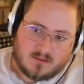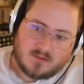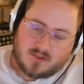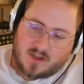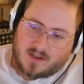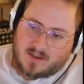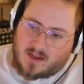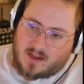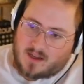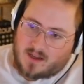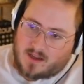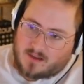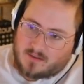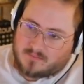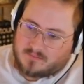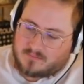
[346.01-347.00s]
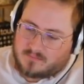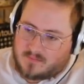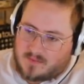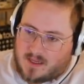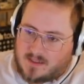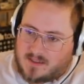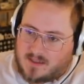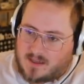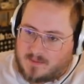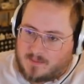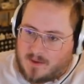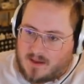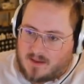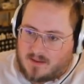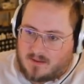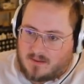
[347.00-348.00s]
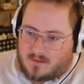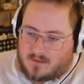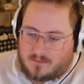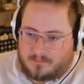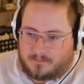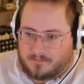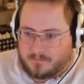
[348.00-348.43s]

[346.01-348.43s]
jack nine, ace high spades.